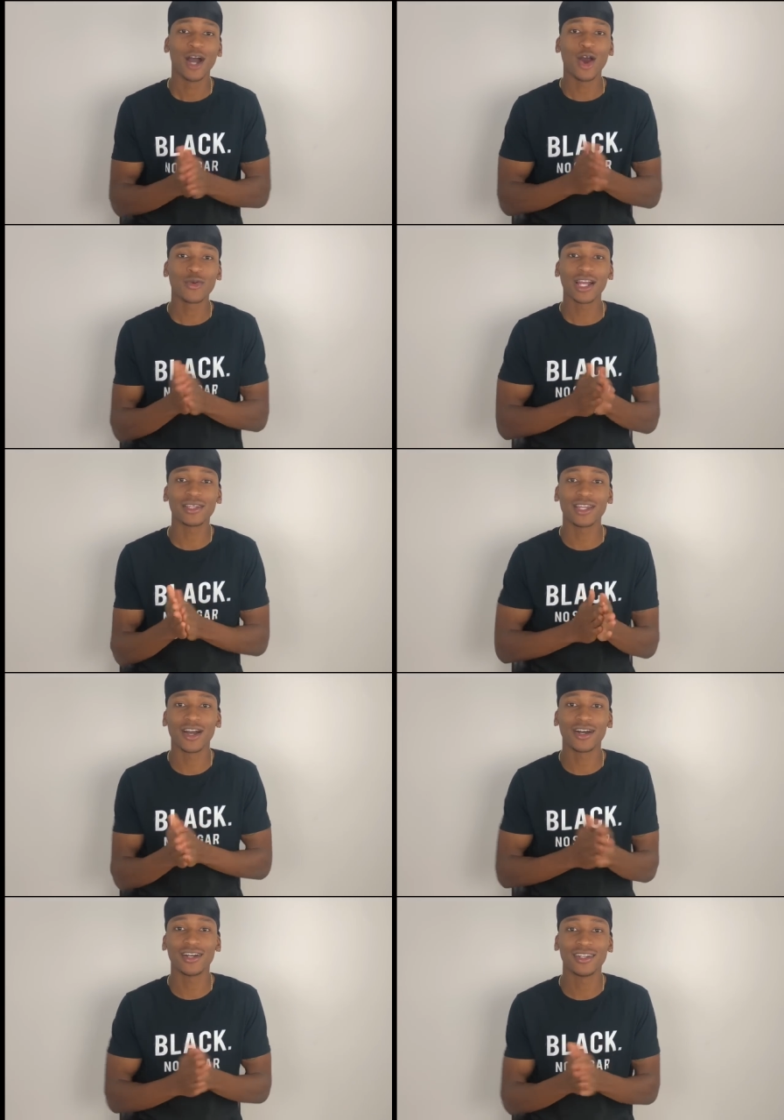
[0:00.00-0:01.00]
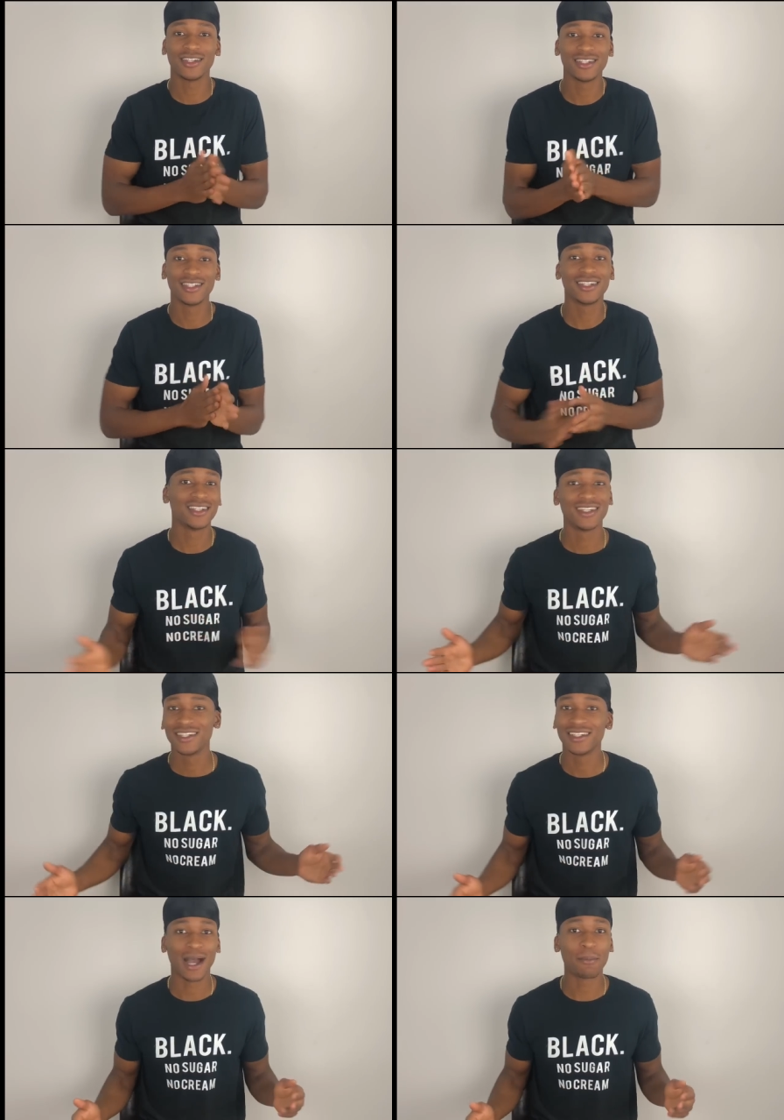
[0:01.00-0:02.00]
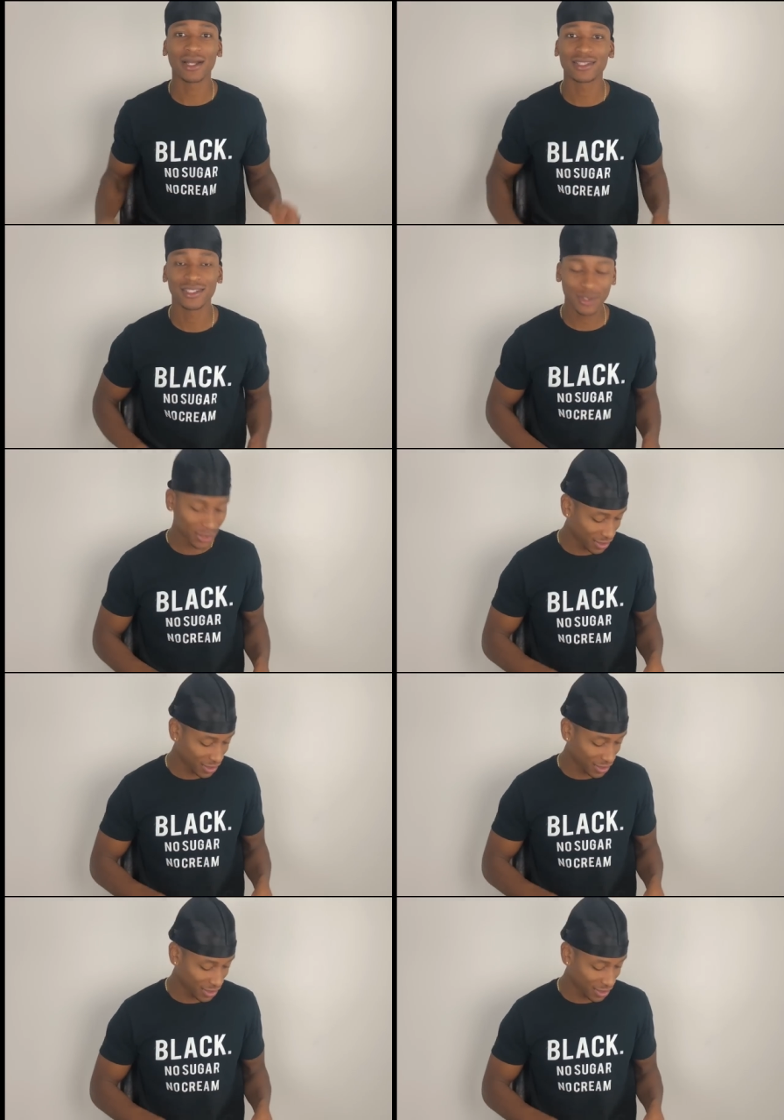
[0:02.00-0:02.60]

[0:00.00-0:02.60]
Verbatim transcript: All right, y'all. I'm about to do